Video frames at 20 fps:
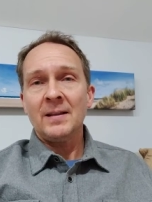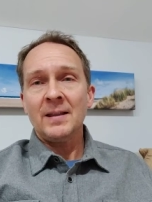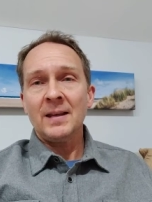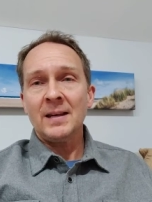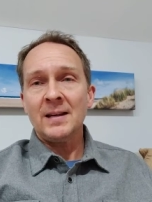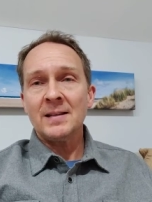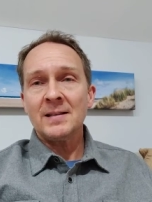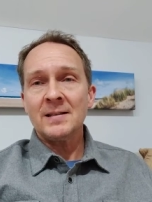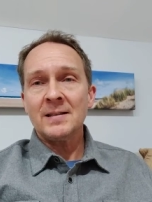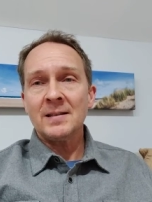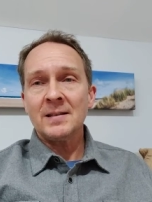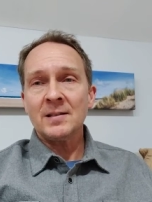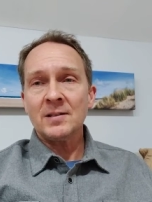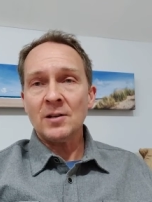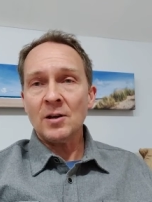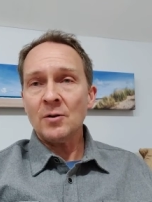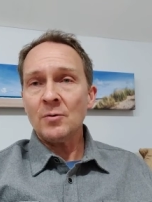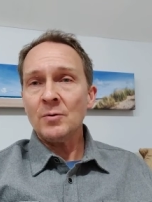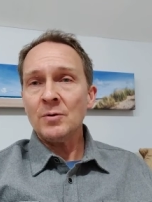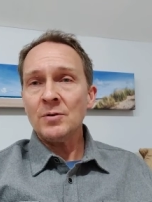That is the
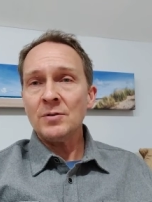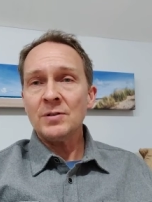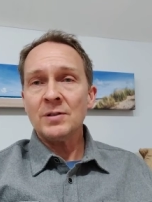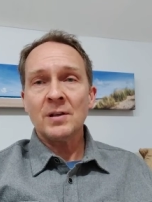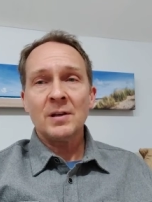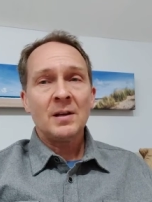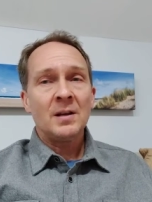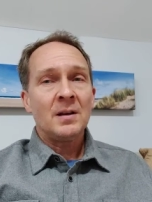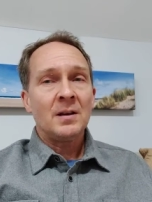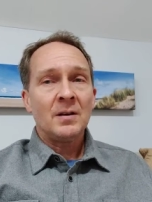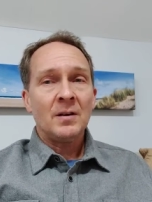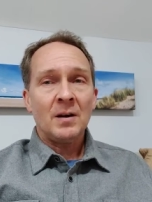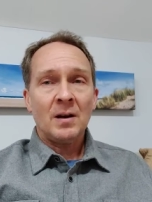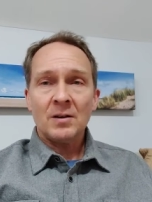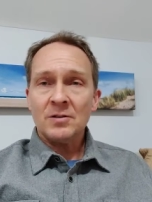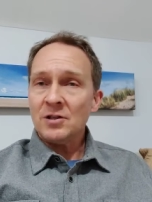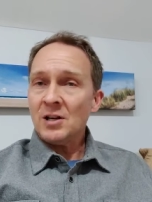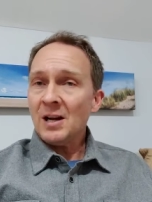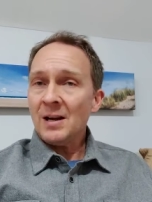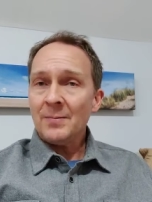sowers,
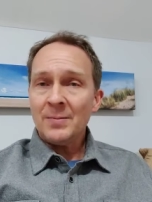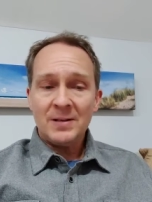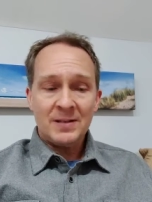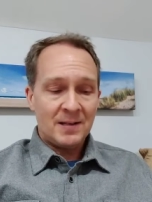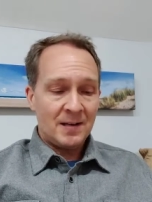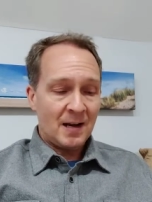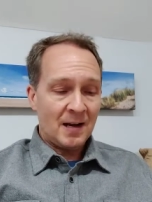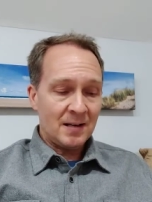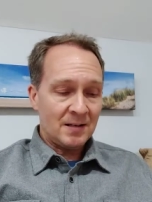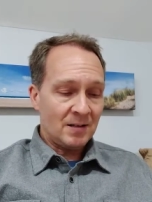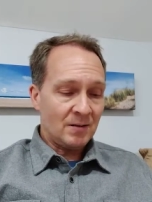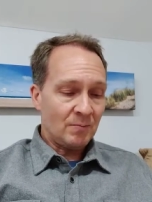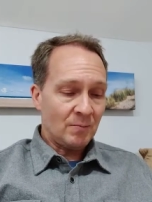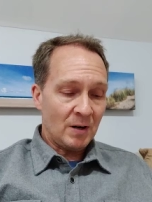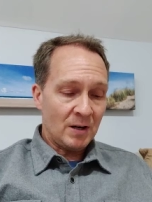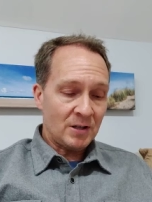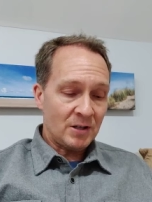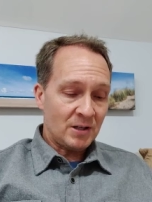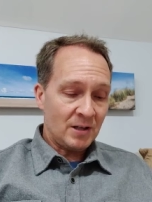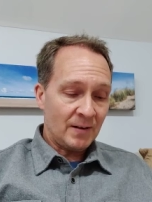our job is not to
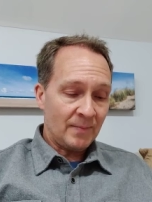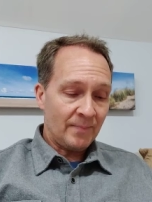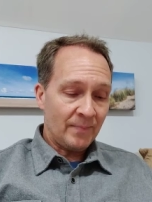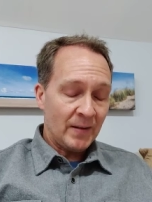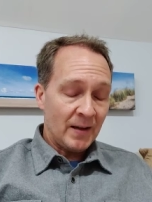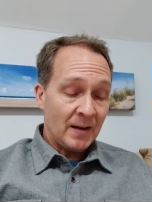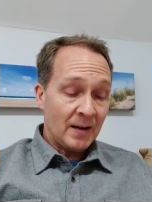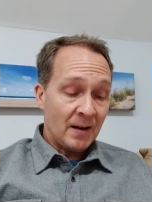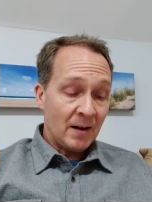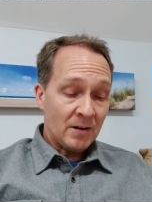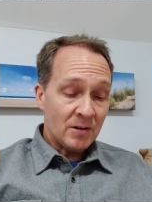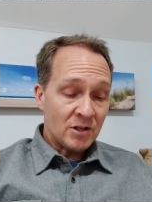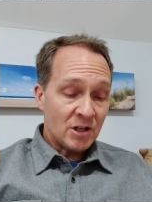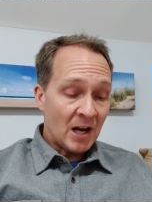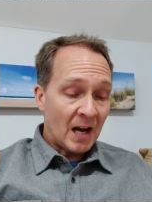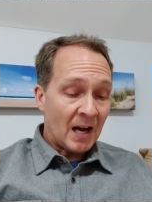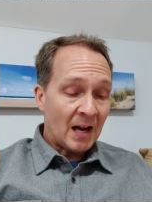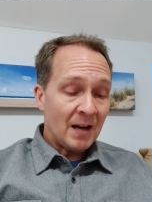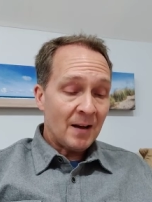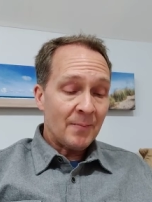rush it. Our
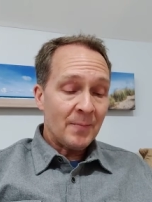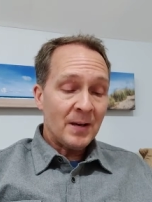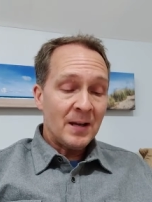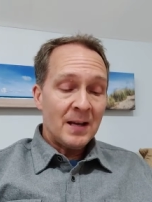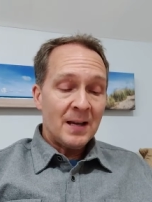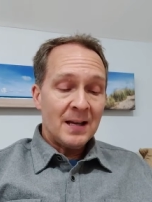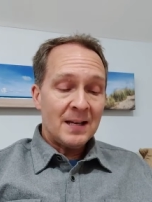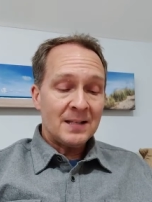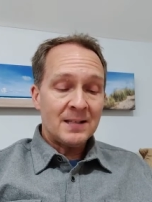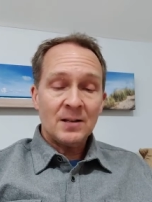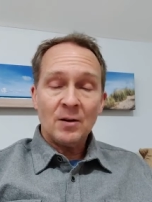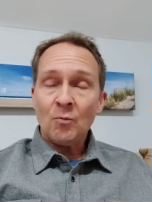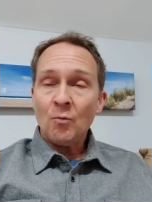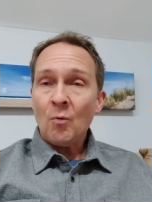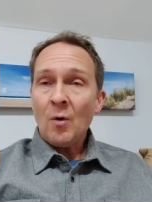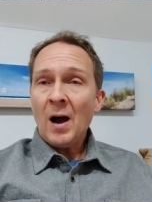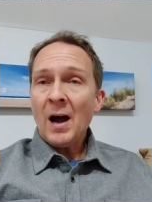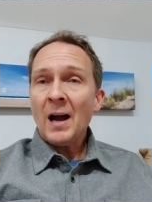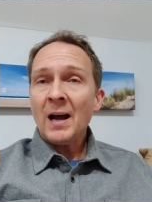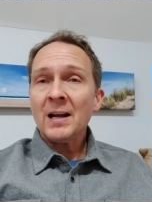job is to
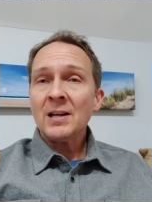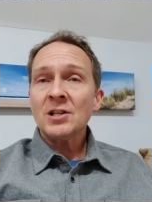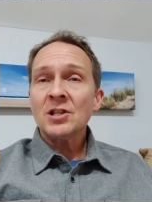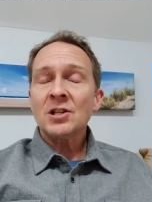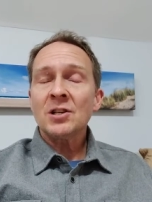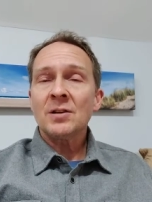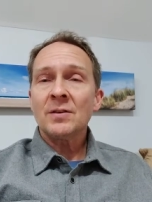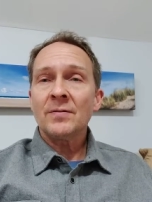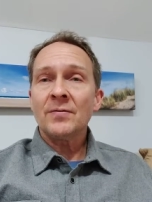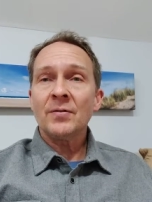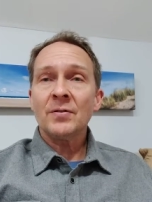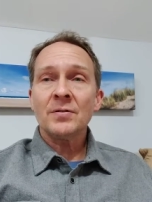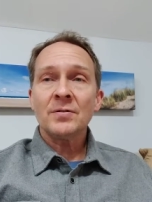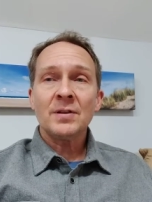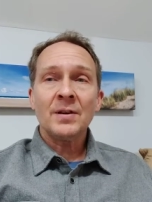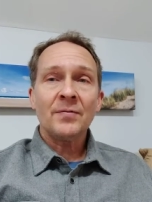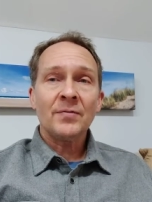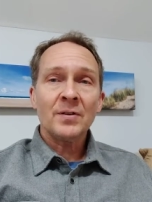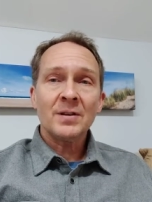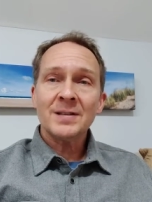watch for
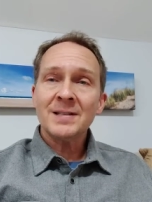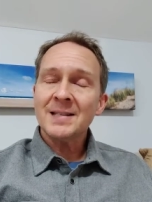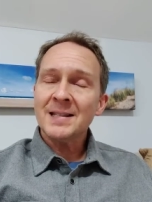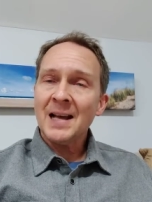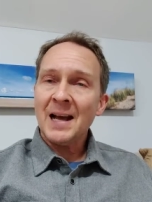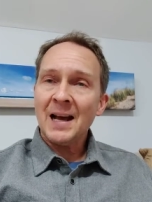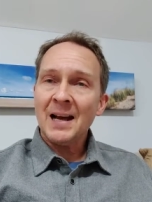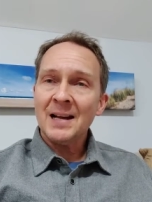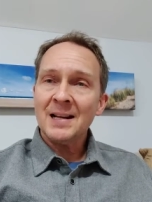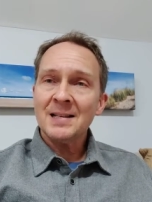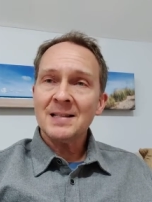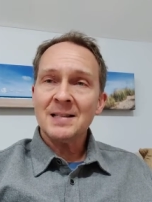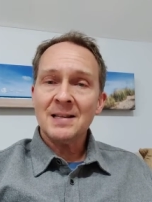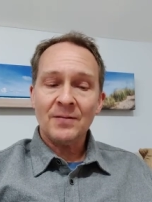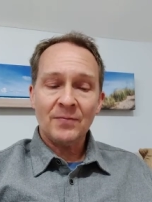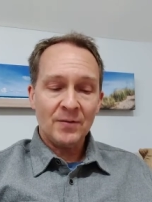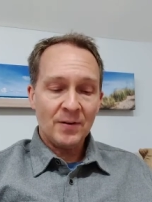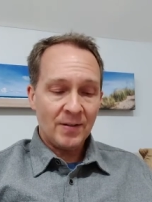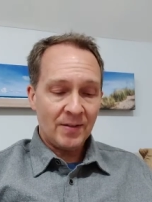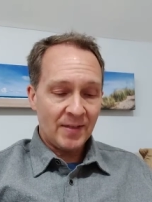different signs,
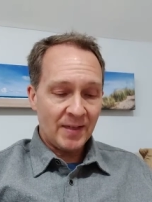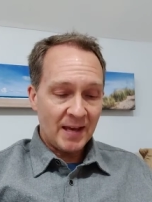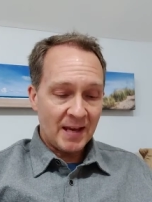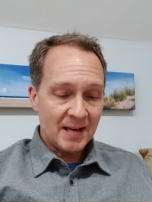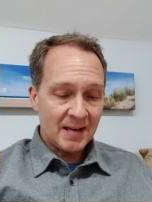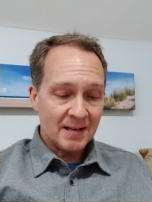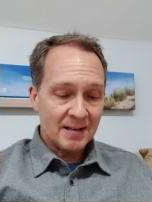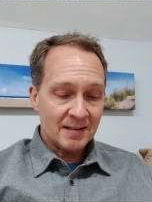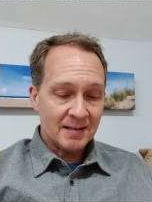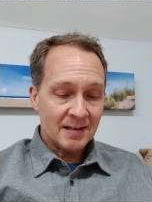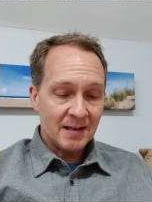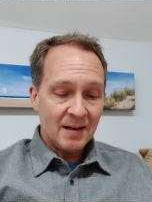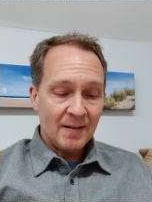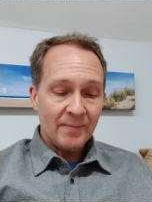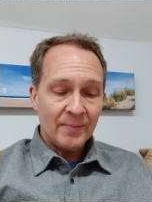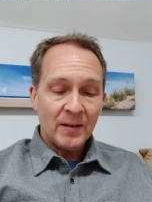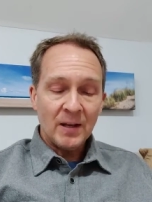different things